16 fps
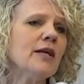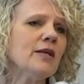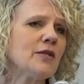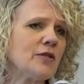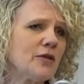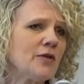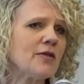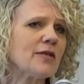
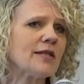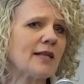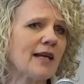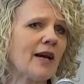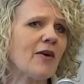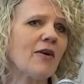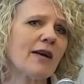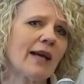students in
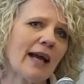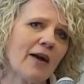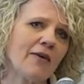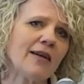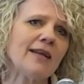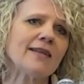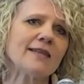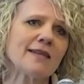Carroll
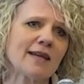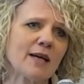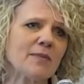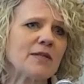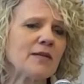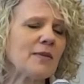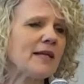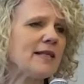County to come
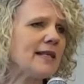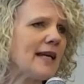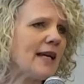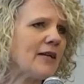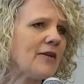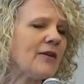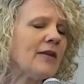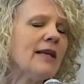to
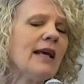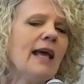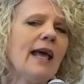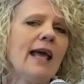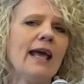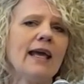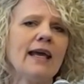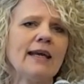McDaniel,
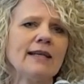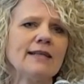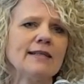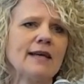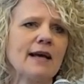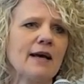and